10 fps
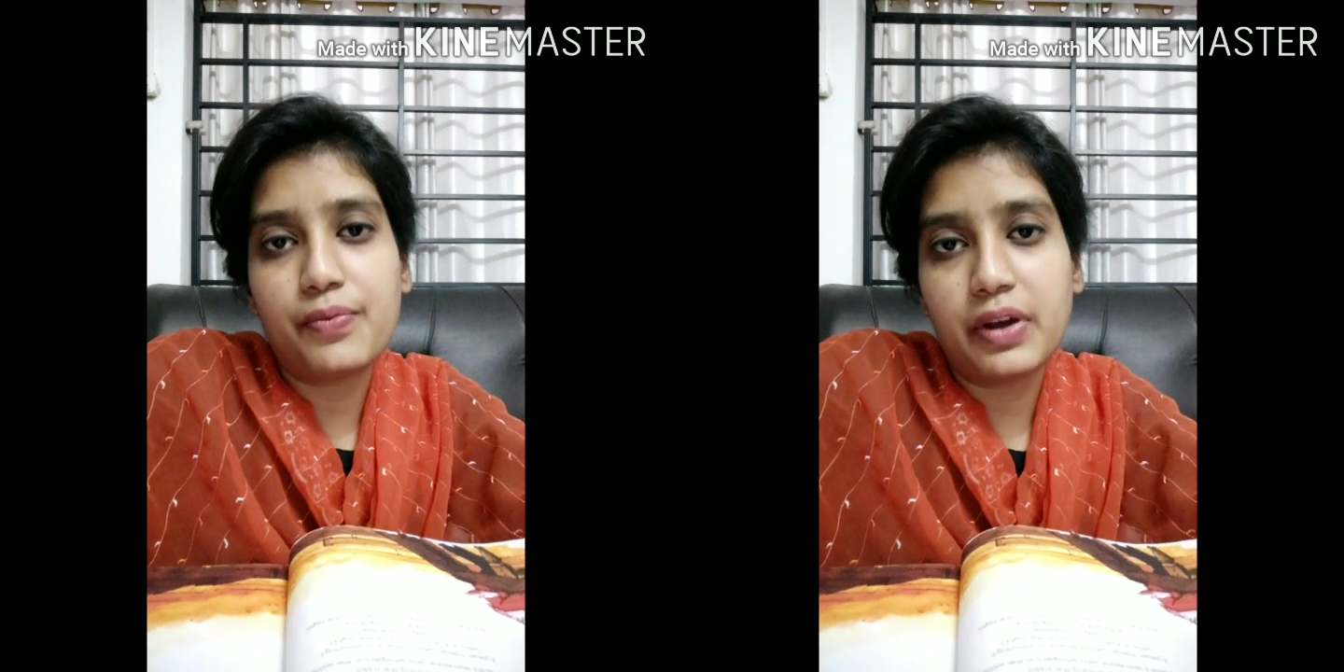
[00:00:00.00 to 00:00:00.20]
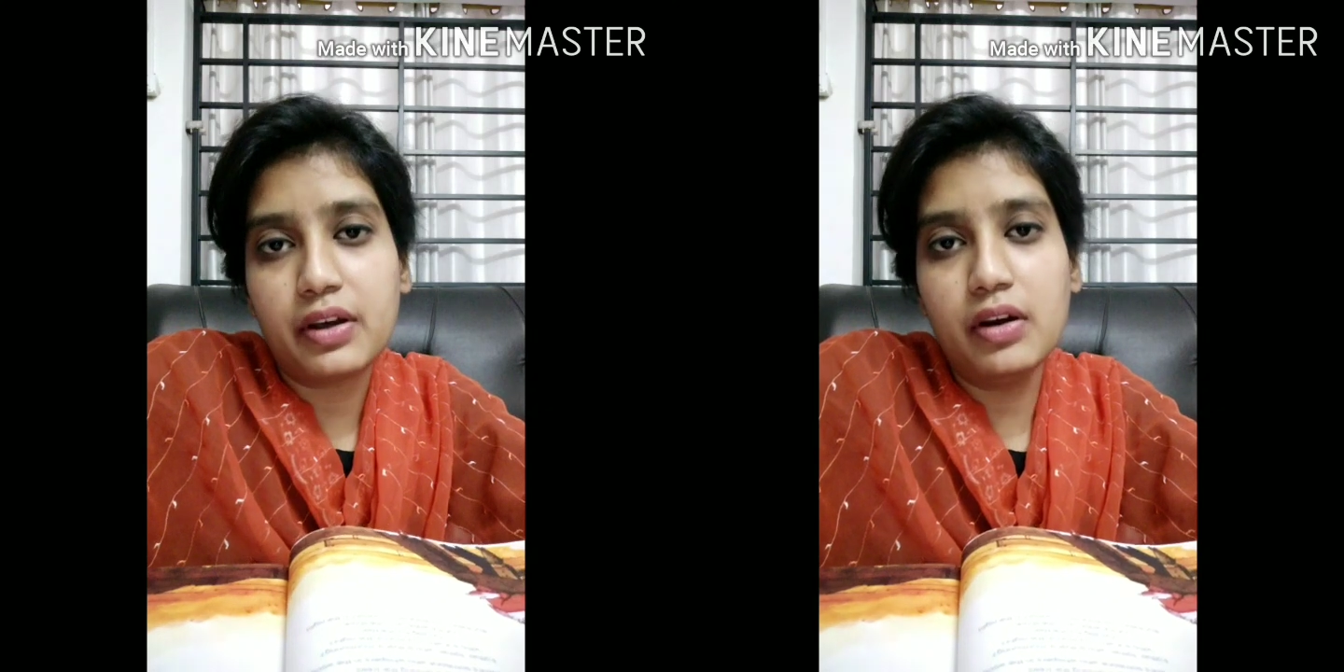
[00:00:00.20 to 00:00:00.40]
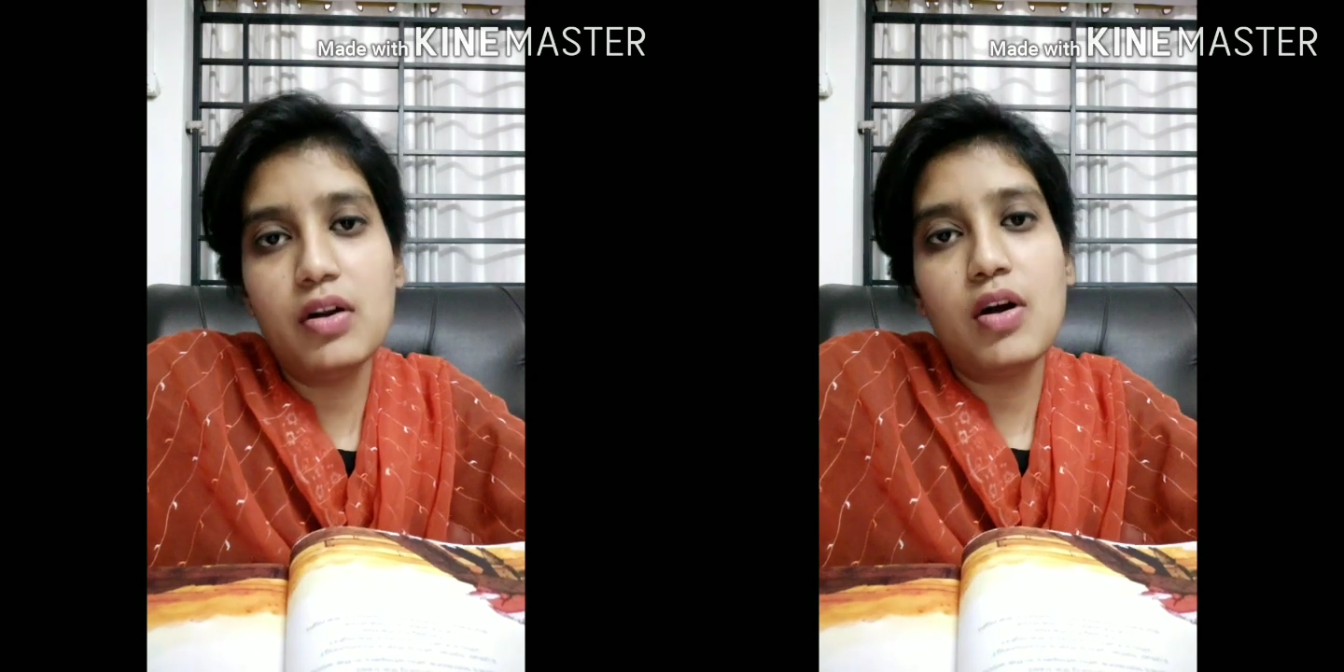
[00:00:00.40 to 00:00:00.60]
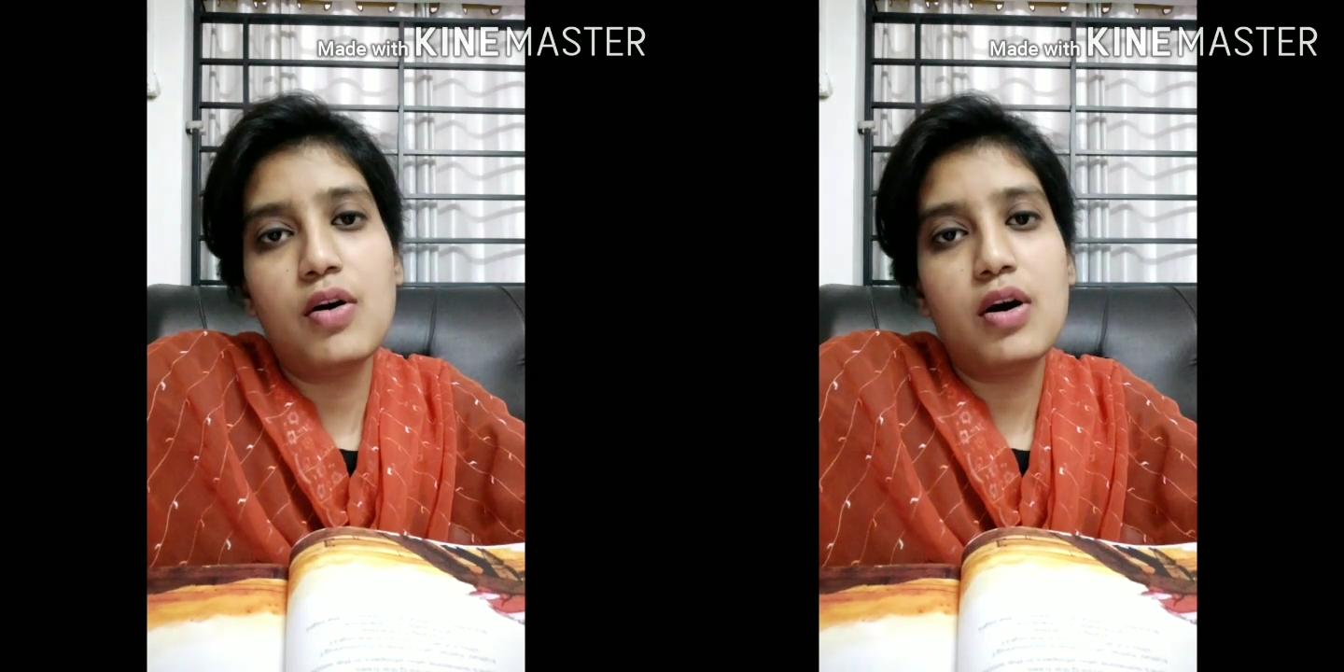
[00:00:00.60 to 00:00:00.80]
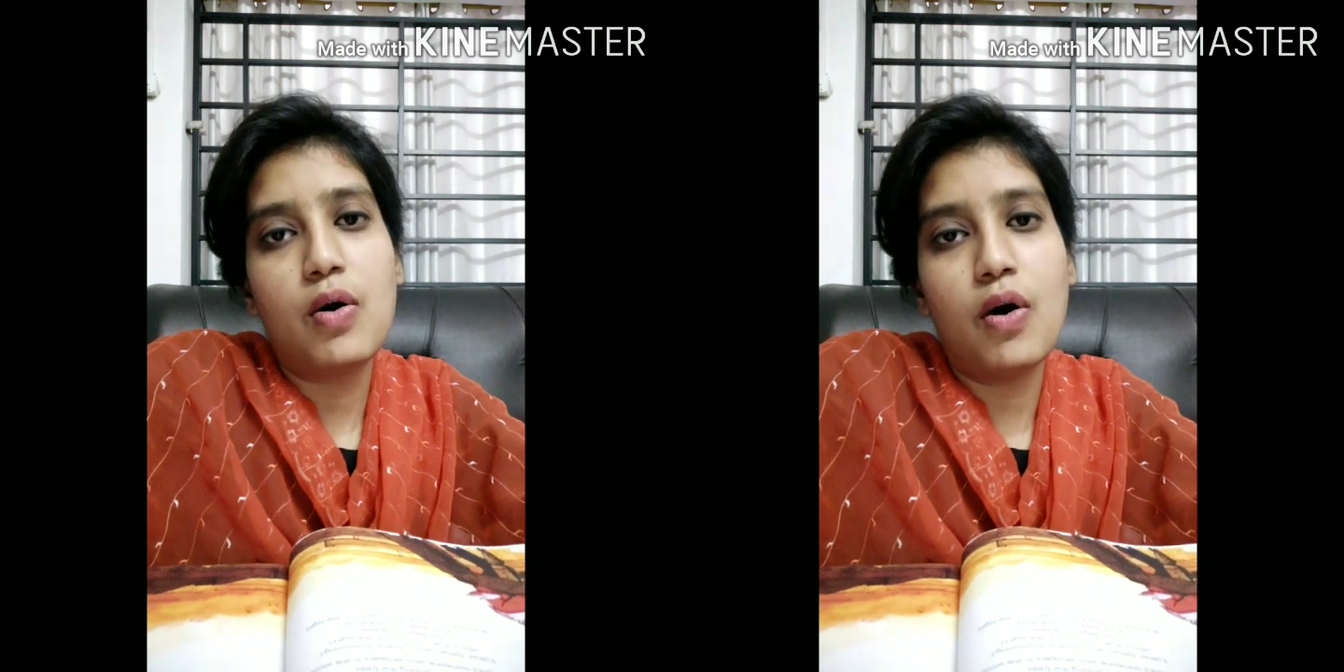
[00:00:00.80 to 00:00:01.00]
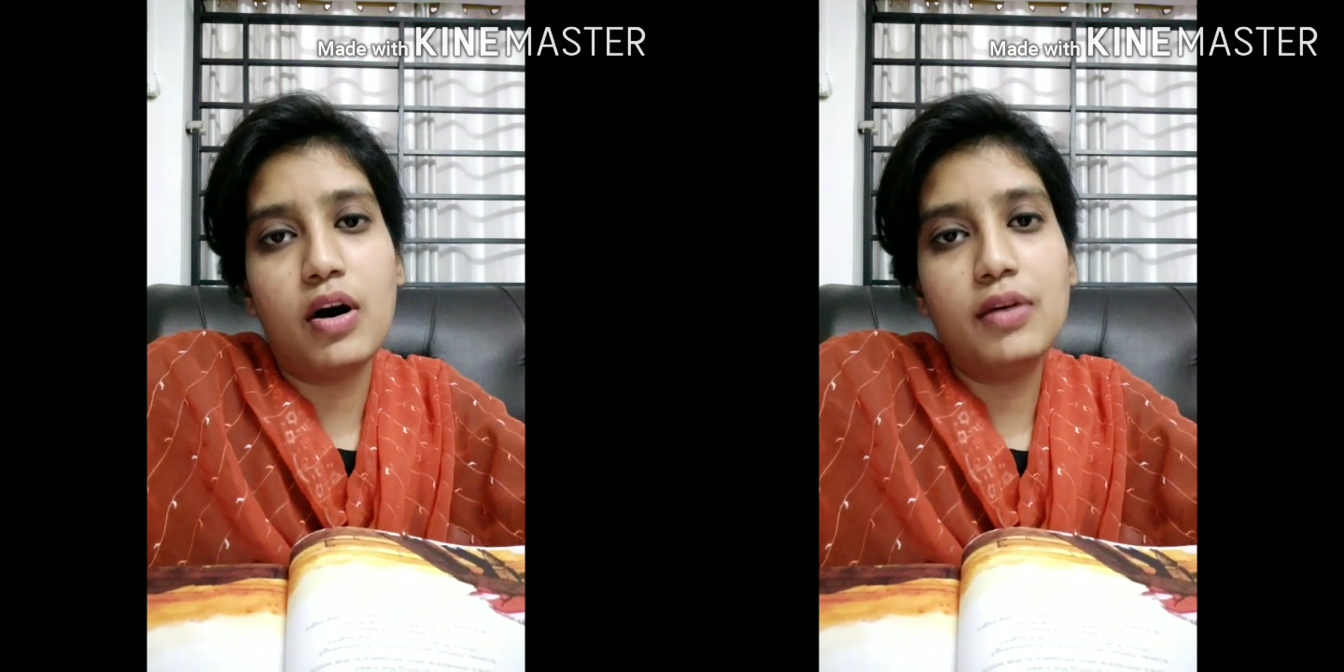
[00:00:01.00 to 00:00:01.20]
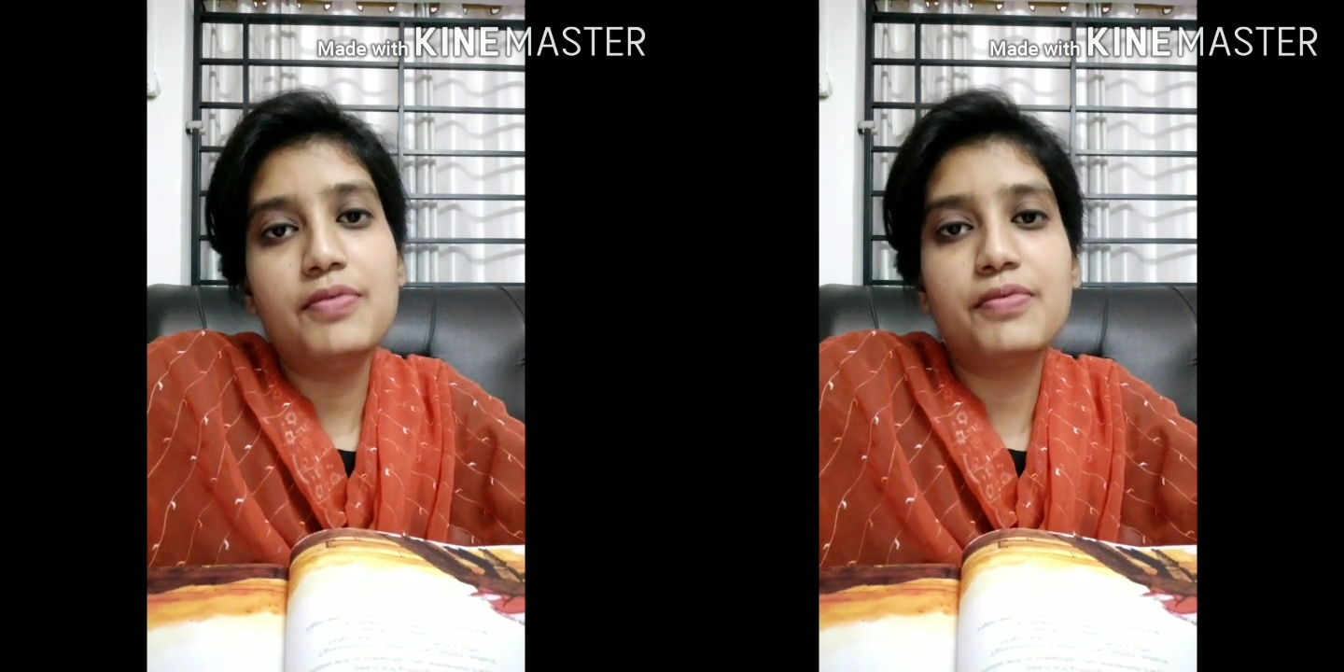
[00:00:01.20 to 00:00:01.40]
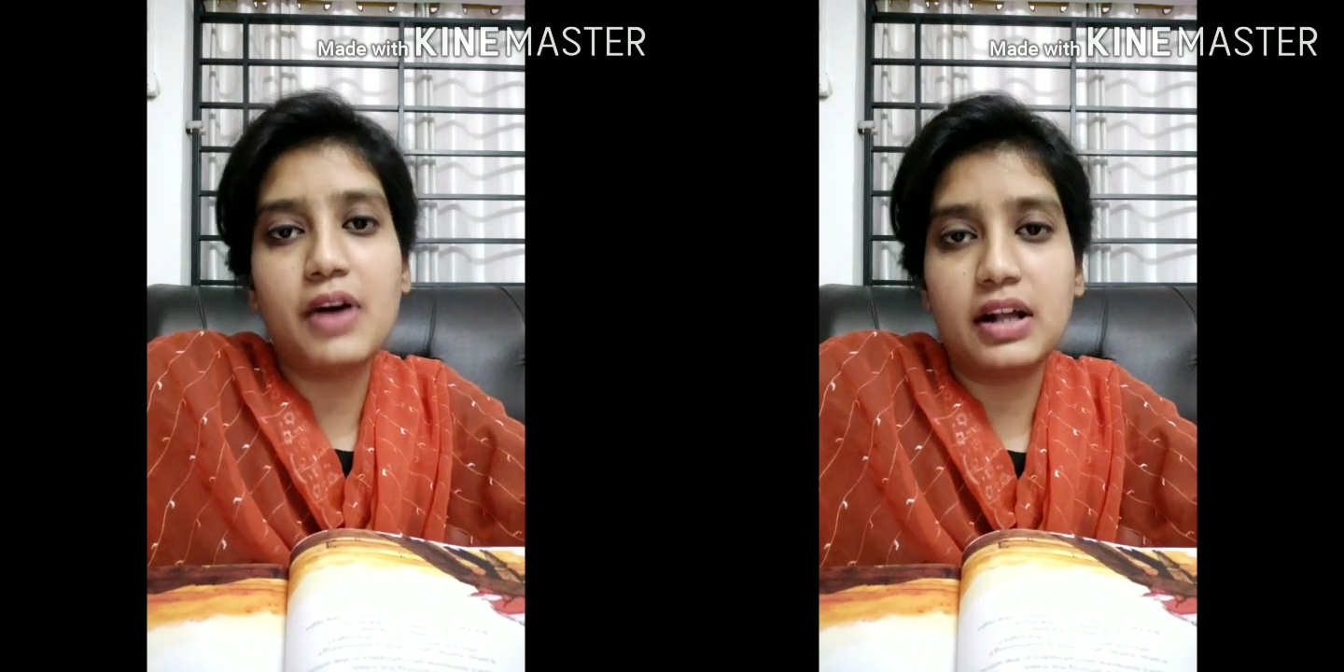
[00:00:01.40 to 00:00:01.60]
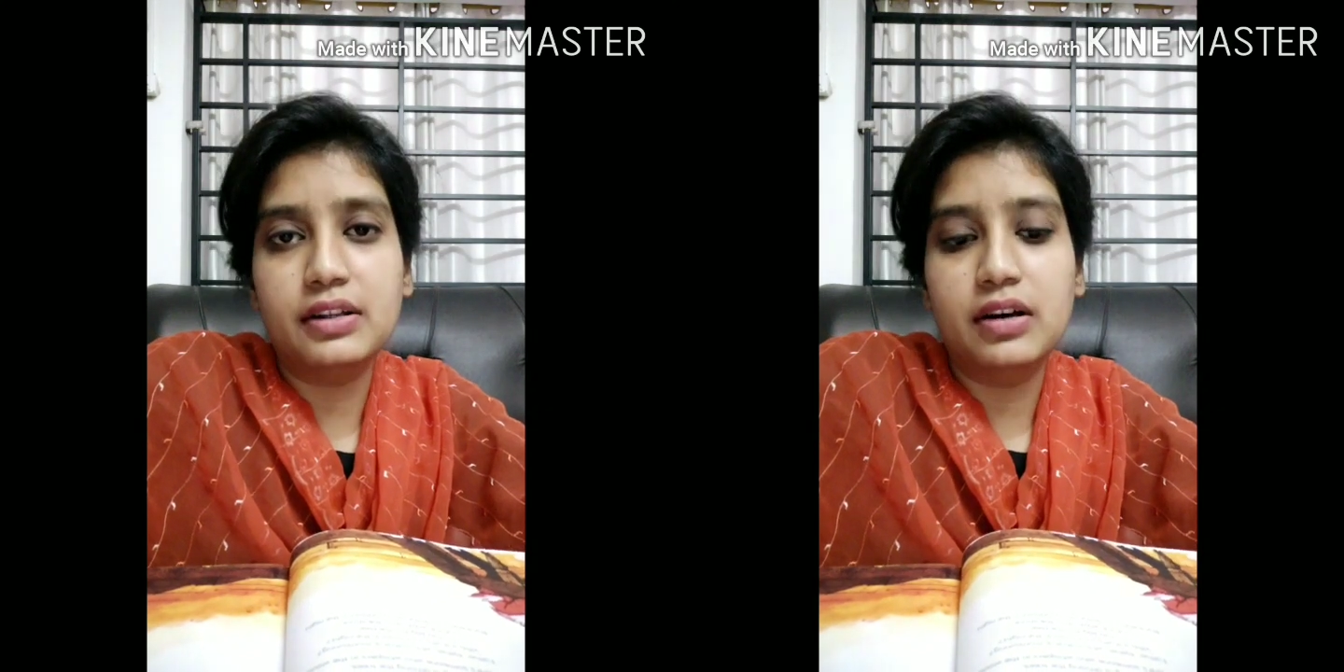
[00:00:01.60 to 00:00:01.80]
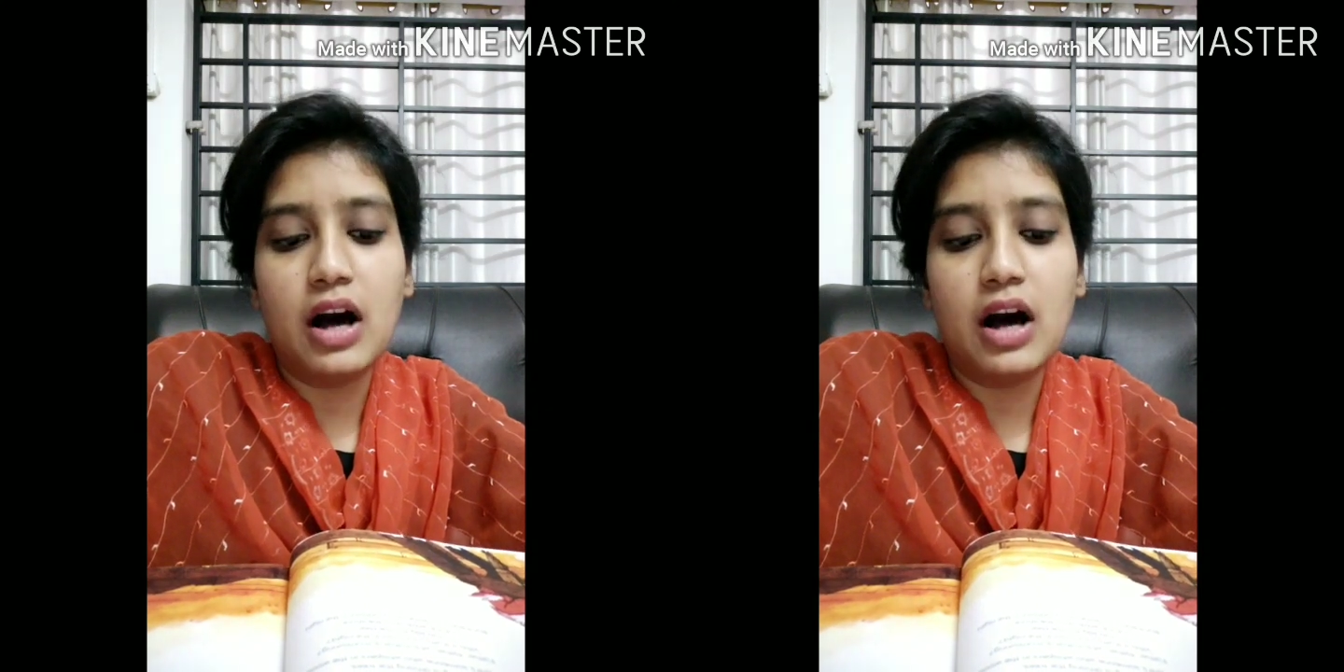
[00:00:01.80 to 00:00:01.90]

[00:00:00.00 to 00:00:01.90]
figure or father.